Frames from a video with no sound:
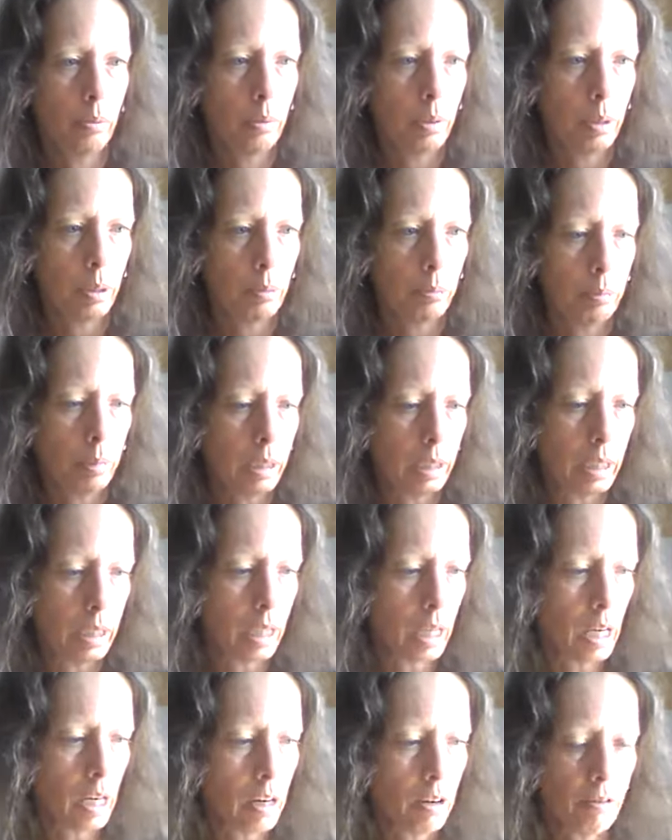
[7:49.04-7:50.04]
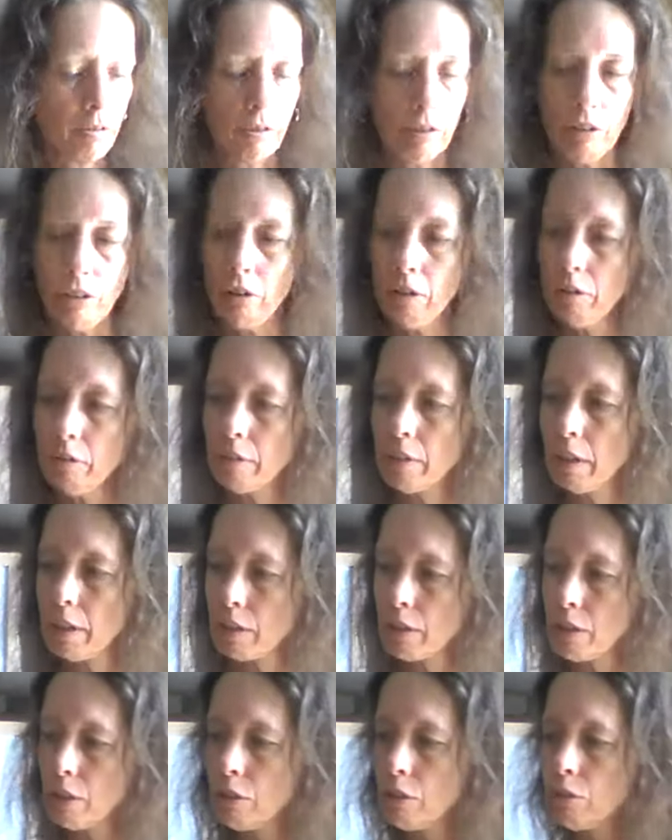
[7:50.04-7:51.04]
Be careful not
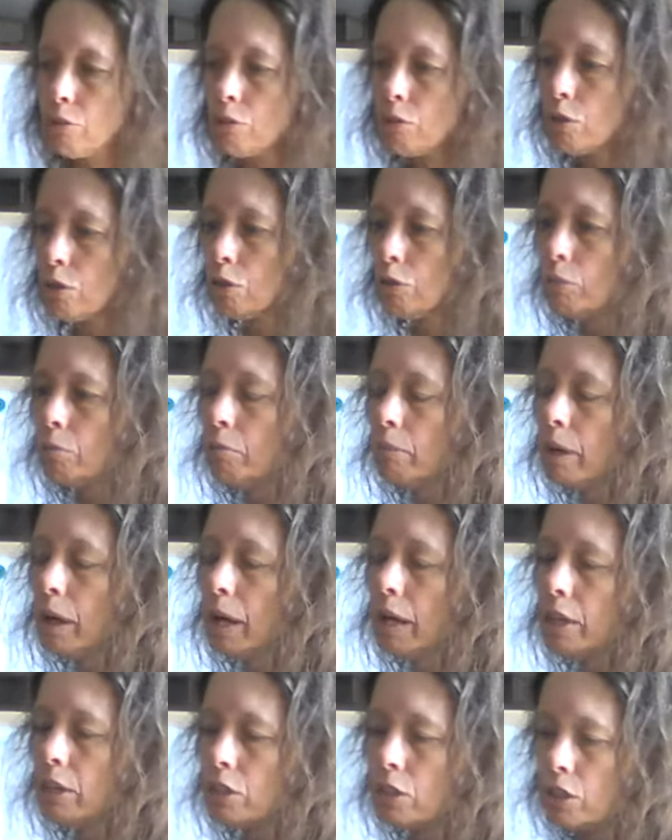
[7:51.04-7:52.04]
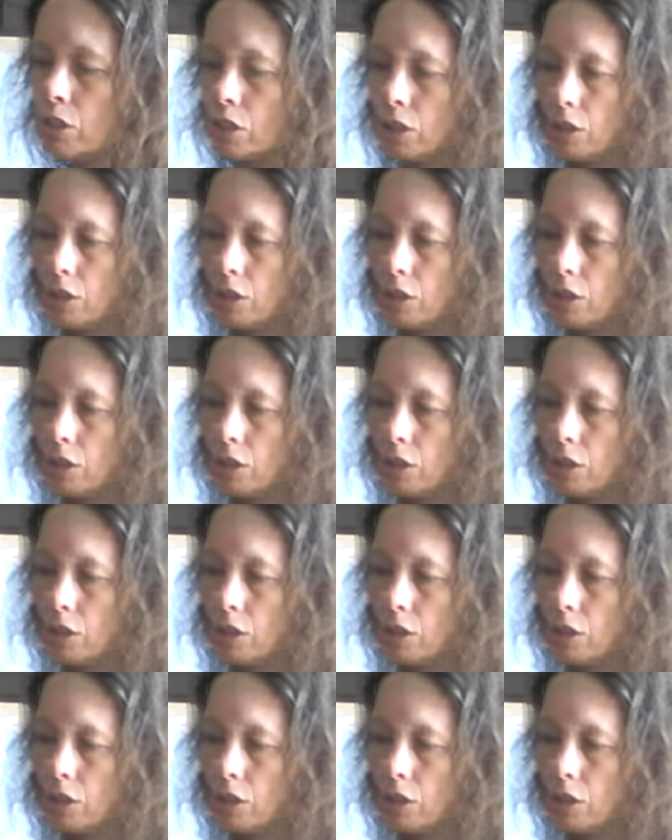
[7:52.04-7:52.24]
to use too much.